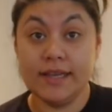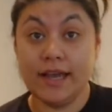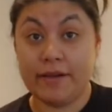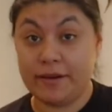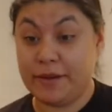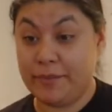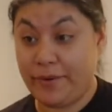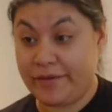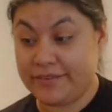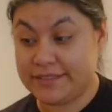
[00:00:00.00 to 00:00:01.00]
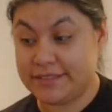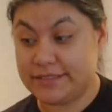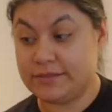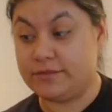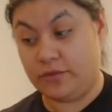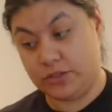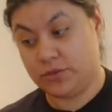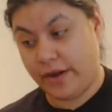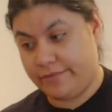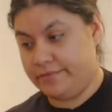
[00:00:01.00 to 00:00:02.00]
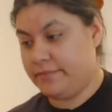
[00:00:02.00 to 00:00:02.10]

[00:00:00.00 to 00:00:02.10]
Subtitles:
I'm gonna make breakfast for Joelle.